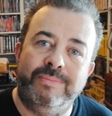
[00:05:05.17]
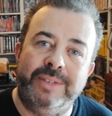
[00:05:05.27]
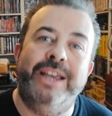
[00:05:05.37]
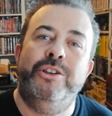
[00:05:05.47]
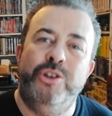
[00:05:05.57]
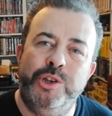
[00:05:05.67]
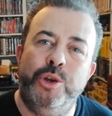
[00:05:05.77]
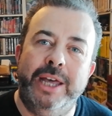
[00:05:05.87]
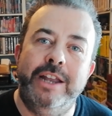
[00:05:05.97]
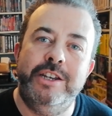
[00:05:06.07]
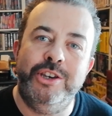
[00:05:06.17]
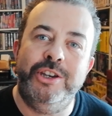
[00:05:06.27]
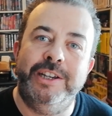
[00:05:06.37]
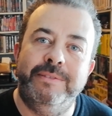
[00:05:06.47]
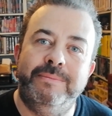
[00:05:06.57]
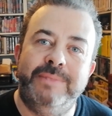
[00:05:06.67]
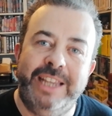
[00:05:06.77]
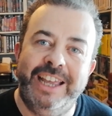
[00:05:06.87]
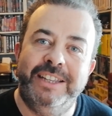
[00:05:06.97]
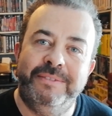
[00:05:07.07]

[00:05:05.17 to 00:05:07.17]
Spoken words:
Yeah, you knew that, didn't you? Yeah.